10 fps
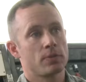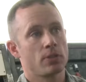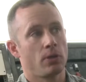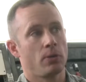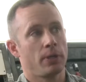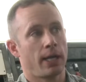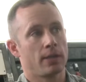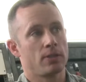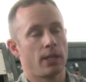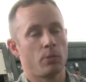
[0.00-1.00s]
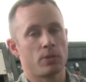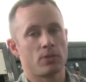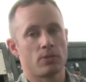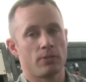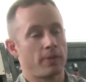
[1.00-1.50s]
So yeah, today
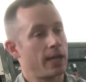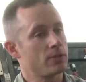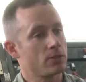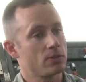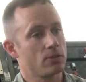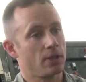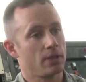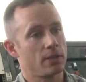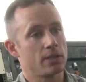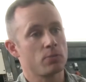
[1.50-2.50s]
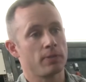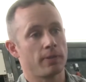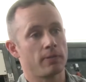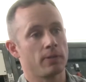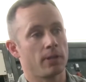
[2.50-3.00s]
was the fastest test
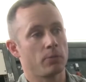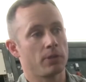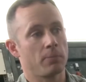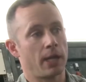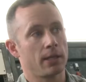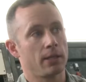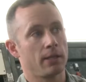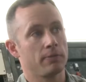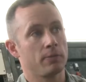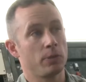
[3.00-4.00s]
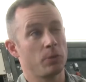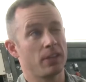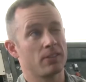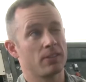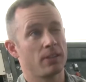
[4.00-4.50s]
we've ever done with Maglev, and we
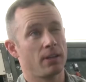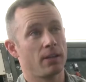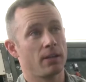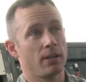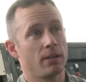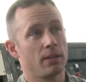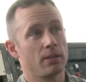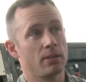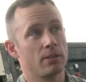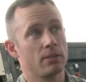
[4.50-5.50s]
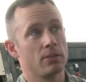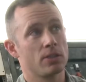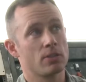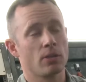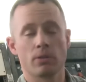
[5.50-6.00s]
went
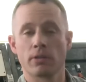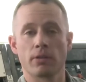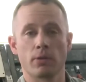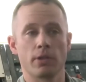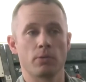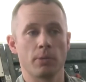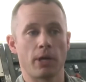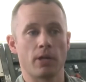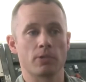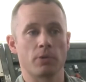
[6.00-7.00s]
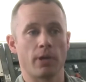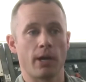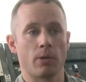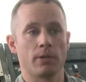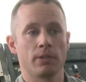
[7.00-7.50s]
633 miles per
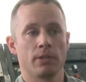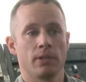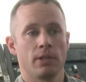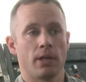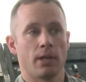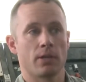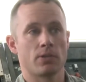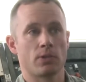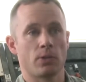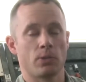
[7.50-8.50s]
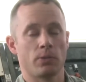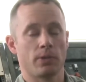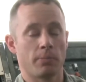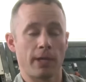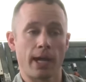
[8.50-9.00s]
hour. So
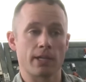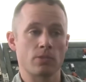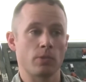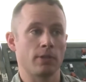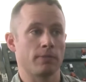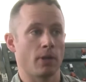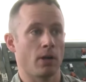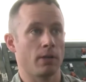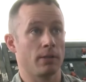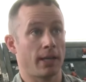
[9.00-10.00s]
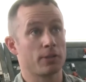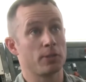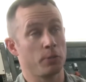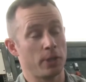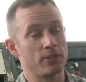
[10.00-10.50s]
in the past, we have gone,
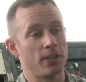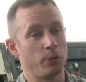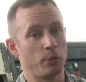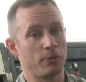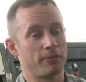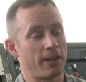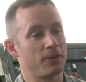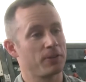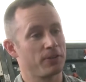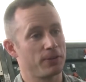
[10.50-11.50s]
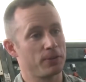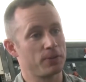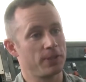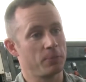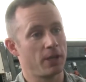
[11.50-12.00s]
actually Wednesday we went
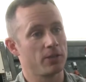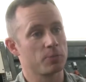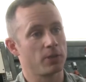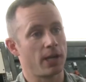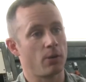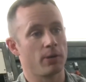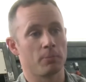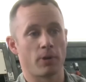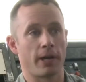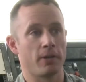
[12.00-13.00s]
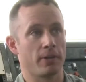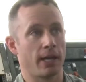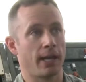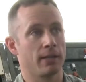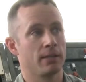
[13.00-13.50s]
513 miles per hour, and prior to
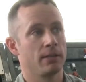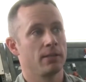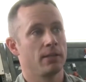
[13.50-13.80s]
that,